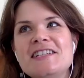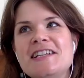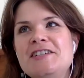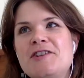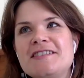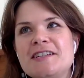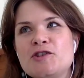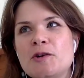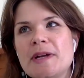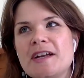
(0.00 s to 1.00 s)
an interesting
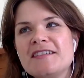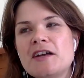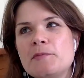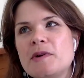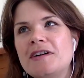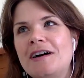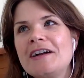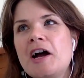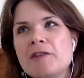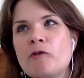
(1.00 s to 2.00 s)
topic, because I'm
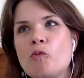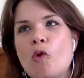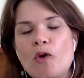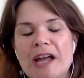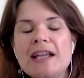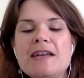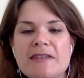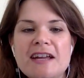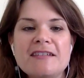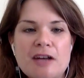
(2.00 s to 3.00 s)
kind of a walking,
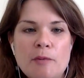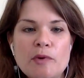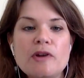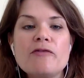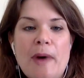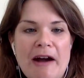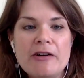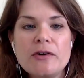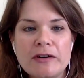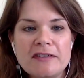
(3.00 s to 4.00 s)
living example of the
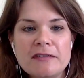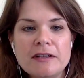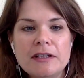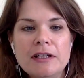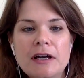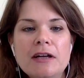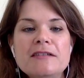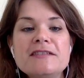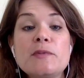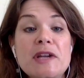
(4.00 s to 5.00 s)
paradox.
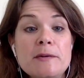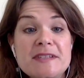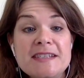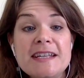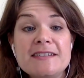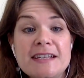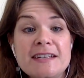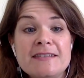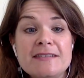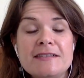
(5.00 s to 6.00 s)
So when I was 6
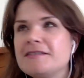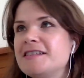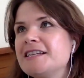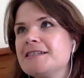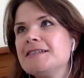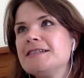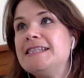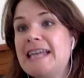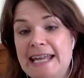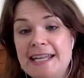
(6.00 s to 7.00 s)

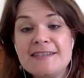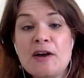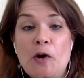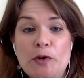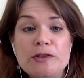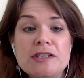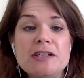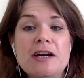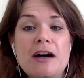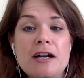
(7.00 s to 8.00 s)
days old,
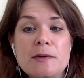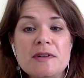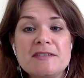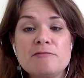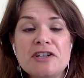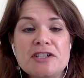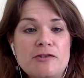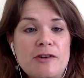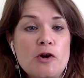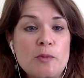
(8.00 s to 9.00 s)
I was rushed to
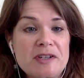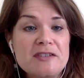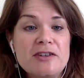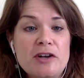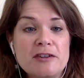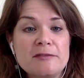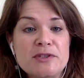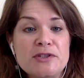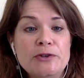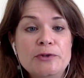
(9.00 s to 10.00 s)
Great Ormond Street
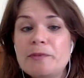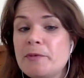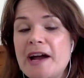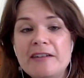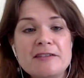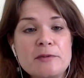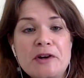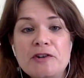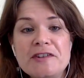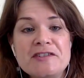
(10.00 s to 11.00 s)
Hospital. My parents
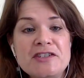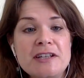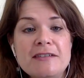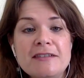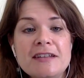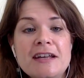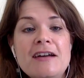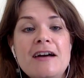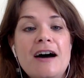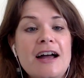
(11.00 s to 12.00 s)
weren't Christians.
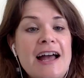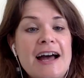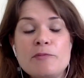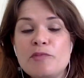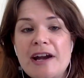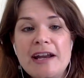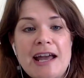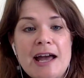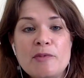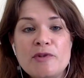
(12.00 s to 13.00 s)
I had a brain
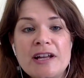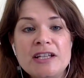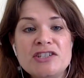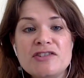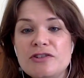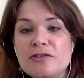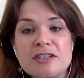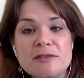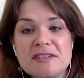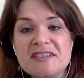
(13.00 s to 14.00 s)
hemorrhage. The
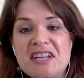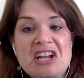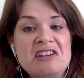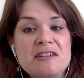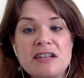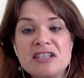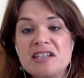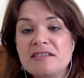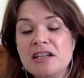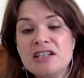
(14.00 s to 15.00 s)
doctors were saying it looks like
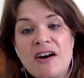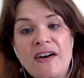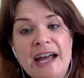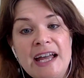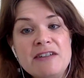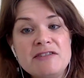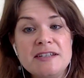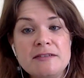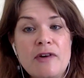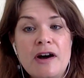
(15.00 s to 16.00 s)
she's going to die. If she
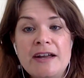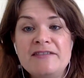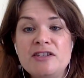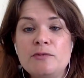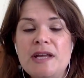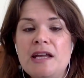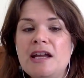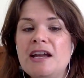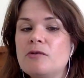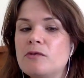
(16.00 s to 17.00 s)
survives, she'll be
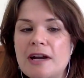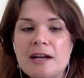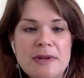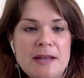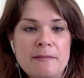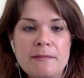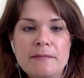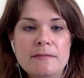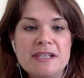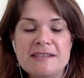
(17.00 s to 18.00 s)
incredibly
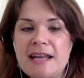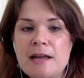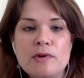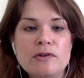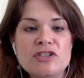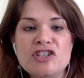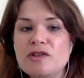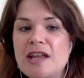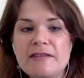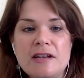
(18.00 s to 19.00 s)
disabled. She'll
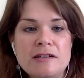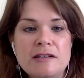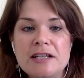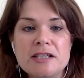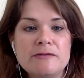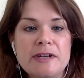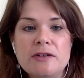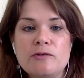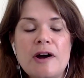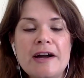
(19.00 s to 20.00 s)
never learn to read
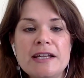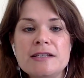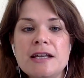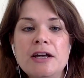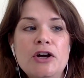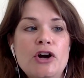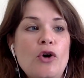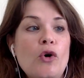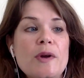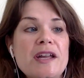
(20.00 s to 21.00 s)
or write.
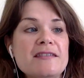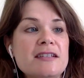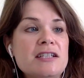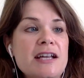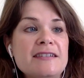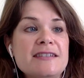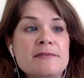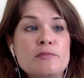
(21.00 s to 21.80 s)
All we can suggest is